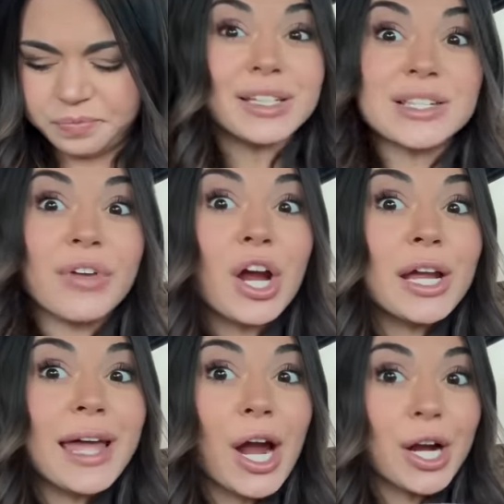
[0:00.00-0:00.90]
It's very
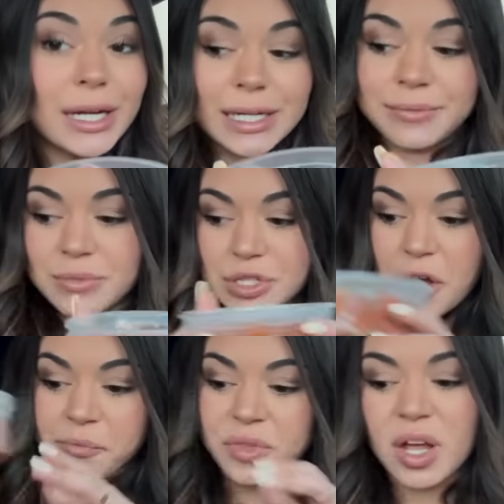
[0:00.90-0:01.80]
carroty,
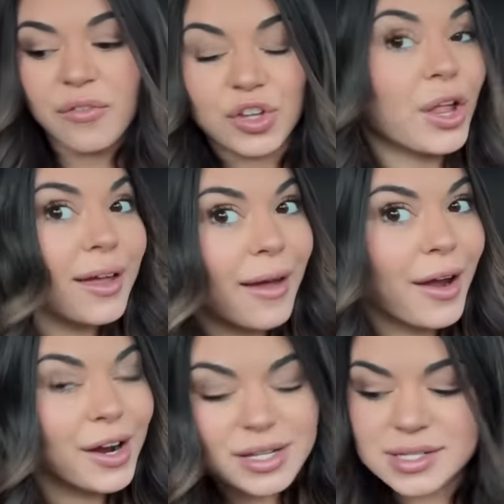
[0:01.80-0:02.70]
so if you like
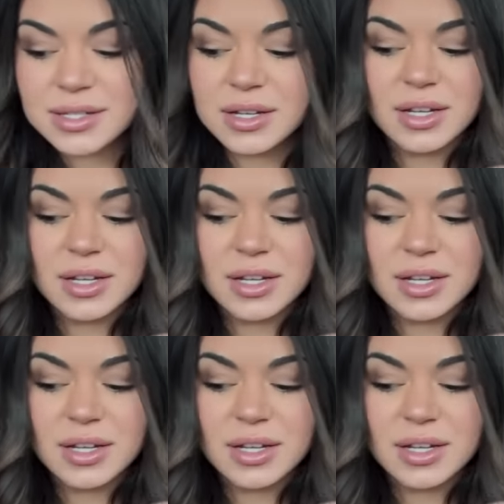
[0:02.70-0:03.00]
carrots,